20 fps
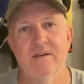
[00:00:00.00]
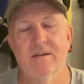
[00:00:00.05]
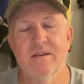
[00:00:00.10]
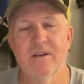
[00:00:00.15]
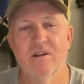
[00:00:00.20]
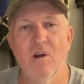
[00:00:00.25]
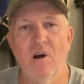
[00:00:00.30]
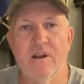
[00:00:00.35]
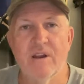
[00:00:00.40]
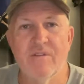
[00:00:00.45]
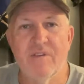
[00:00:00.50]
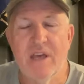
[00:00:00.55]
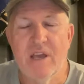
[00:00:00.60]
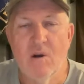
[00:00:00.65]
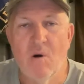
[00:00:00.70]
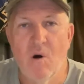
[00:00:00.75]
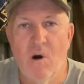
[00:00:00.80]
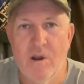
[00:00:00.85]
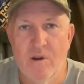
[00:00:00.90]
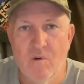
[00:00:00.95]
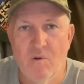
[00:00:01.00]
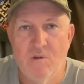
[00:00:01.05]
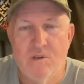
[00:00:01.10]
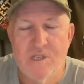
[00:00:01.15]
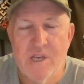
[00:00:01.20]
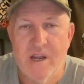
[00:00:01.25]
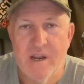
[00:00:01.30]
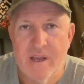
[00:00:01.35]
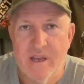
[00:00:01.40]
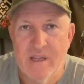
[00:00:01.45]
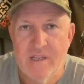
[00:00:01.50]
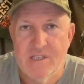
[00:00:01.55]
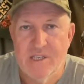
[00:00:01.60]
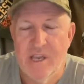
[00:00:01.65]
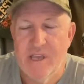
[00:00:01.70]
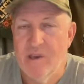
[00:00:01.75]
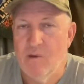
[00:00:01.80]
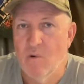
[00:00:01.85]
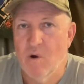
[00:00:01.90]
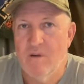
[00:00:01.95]
you like to think iron ore is going to
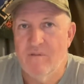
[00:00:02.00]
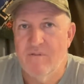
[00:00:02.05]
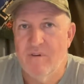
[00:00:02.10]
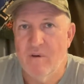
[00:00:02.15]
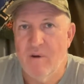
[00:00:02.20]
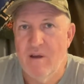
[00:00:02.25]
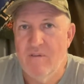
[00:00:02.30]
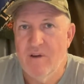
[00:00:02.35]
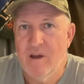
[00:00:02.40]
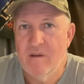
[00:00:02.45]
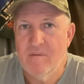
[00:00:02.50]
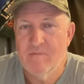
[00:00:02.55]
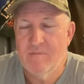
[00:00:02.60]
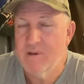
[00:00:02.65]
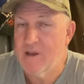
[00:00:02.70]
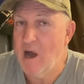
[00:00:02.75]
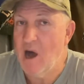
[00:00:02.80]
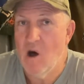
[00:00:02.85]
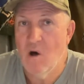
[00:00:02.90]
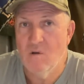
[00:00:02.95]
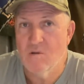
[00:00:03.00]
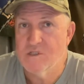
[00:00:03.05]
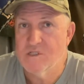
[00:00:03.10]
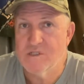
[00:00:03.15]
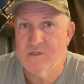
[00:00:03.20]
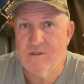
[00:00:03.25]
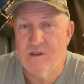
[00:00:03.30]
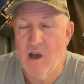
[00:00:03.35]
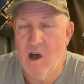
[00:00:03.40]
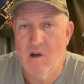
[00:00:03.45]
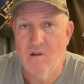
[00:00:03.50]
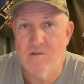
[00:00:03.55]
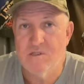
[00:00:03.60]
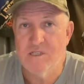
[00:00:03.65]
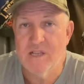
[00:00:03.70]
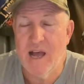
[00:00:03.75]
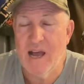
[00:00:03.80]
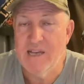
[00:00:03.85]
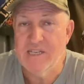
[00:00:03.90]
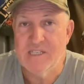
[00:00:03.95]
continue on forever. Coal's
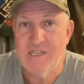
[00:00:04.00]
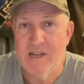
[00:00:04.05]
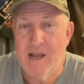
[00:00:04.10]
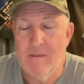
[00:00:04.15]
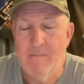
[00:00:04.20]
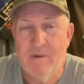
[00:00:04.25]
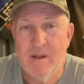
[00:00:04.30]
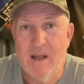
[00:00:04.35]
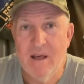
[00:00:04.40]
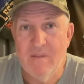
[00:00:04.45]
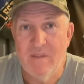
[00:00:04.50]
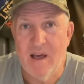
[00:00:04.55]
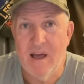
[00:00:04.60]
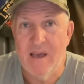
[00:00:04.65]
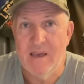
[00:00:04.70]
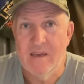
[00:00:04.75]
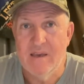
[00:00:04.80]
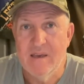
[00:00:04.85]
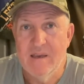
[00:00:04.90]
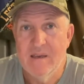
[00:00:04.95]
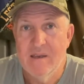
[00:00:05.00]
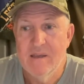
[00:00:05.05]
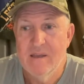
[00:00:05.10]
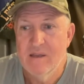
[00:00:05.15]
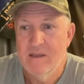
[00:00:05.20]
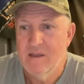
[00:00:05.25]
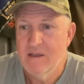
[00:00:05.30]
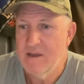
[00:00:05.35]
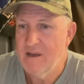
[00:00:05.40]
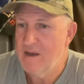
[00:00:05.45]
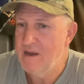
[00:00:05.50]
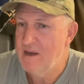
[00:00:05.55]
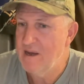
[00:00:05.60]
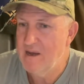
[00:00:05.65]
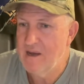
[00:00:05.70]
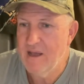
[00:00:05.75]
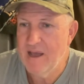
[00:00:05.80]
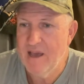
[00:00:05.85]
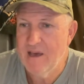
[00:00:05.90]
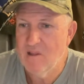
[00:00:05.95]
days are numbered, aren't they?
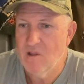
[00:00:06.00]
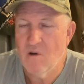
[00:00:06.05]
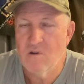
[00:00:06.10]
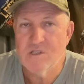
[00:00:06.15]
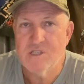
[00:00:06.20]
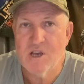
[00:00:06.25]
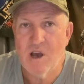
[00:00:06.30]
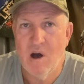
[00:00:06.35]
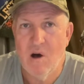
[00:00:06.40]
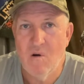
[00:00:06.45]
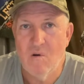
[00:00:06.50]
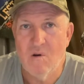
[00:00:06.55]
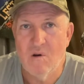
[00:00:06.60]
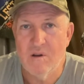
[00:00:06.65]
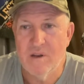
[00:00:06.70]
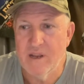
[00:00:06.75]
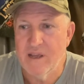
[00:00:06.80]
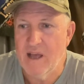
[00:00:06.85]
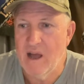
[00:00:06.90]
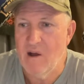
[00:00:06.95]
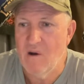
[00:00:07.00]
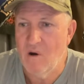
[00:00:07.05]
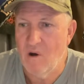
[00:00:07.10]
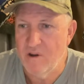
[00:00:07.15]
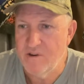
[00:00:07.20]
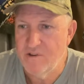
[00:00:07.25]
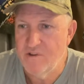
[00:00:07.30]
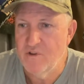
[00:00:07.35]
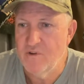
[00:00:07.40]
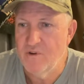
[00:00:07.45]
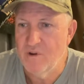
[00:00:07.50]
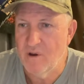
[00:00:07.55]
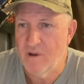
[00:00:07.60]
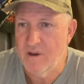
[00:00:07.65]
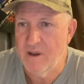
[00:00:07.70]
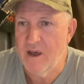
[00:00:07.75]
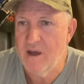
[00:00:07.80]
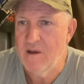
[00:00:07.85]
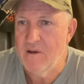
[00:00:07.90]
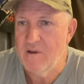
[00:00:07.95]
How long's coal got to go? I do not
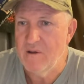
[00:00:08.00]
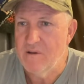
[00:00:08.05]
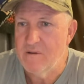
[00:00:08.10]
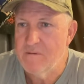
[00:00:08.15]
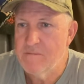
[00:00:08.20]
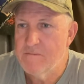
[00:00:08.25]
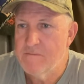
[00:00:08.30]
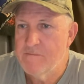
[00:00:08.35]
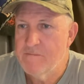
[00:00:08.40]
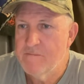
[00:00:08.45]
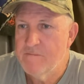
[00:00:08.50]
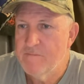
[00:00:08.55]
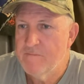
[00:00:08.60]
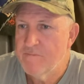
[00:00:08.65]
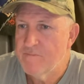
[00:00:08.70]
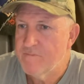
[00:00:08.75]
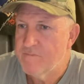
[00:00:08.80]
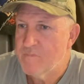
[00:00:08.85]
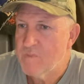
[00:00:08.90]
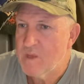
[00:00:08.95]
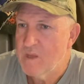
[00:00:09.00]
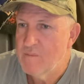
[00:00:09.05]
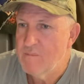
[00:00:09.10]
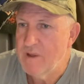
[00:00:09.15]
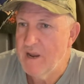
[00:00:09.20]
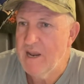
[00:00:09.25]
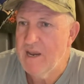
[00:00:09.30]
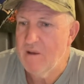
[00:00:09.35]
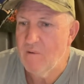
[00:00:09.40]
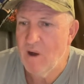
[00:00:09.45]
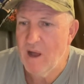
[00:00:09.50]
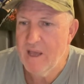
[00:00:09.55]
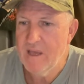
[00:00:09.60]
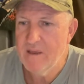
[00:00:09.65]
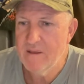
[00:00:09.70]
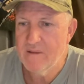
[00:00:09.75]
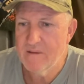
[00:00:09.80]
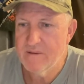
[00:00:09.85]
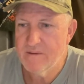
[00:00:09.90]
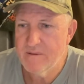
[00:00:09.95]
know. But
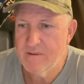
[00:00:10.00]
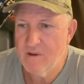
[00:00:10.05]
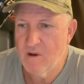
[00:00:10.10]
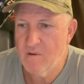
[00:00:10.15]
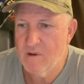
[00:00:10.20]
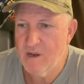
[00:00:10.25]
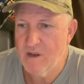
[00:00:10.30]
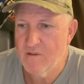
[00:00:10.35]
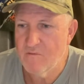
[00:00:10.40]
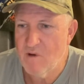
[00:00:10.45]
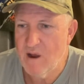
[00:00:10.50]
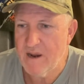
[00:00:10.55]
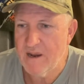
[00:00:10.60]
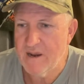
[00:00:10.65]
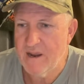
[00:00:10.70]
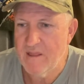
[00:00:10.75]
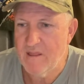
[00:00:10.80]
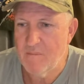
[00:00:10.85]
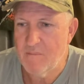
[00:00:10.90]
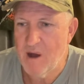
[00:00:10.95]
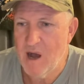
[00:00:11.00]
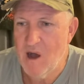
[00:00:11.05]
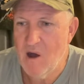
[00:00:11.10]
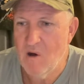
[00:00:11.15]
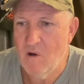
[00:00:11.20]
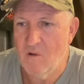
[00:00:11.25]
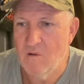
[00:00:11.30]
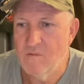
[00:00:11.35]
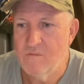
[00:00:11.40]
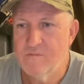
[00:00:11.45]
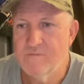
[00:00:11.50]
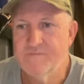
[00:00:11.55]
anyway, I'm going to run another poll.